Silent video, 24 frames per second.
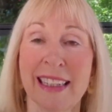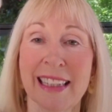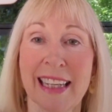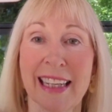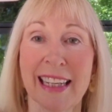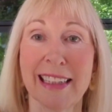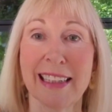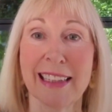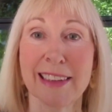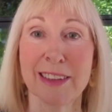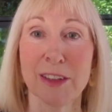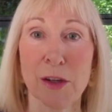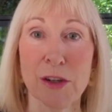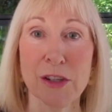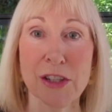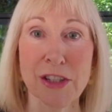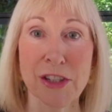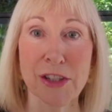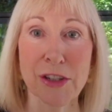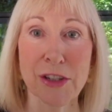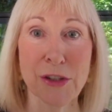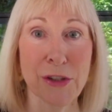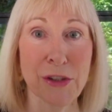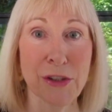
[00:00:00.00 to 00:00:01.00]
Getting close
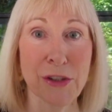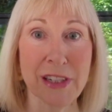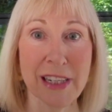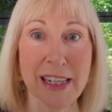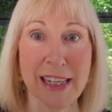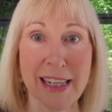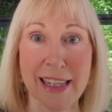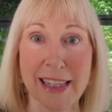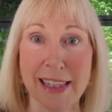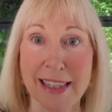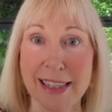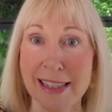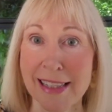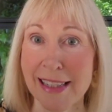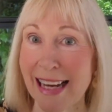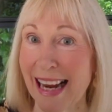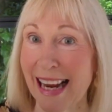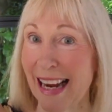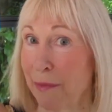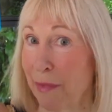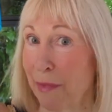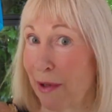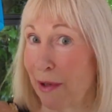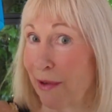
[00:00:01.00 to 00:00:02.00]
to New Year's,
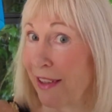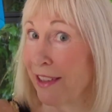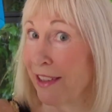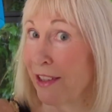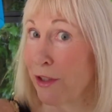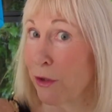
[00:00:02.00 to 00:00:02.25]
and we're in